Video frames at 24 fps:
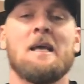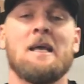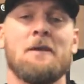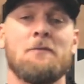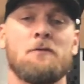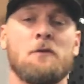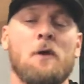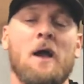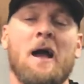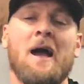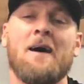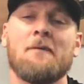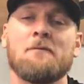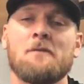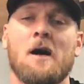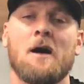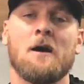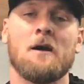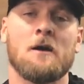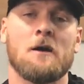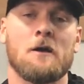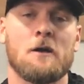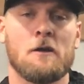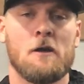if you have
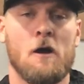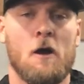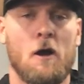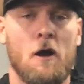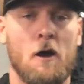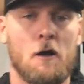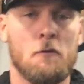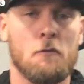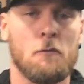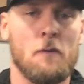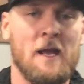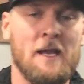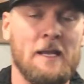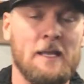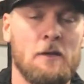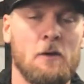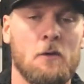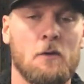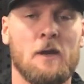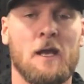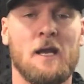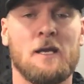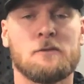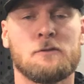not heard
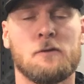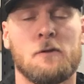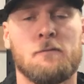already, okay?